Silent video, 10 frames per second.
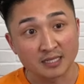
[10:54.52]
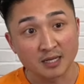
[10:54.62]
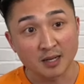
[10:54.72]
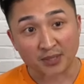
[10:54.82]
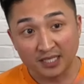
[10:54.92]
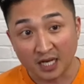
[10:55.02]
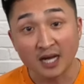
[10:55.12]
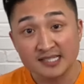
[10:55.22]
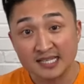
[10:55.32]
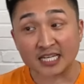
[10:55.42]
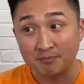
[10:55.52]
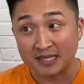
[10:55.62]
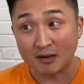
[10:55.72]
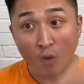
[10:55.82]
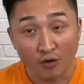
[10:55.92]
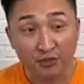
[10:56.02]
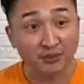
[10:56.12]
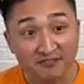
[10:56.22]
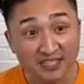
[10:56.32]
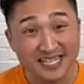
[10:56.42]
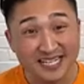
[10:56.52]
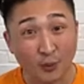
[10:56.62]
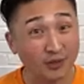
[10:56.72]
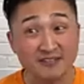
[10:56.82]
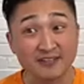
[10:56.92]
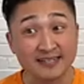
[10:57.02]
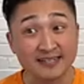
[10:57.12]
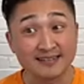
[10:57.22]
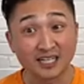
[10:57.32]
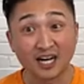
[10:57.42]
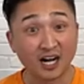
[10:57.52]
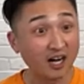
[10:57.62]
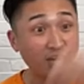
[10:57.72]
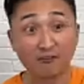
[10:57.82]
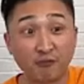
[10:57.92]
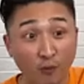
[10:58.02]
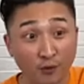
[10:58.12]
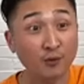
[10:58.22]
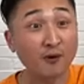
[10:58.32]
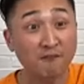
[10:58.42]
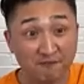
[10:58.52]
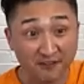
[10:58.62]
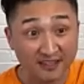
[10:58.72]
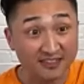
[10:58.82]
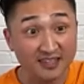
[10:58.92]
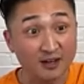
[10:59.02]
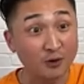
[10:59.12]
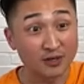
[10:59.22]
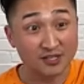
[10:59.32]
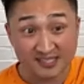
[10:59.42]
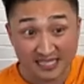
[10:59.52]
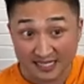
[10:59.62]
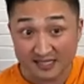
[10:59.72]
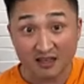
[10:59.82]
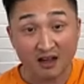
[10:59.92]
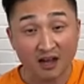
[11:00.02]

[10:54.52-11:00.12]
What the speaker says: And because it can be all three of these, or even a fourth or a fifth or a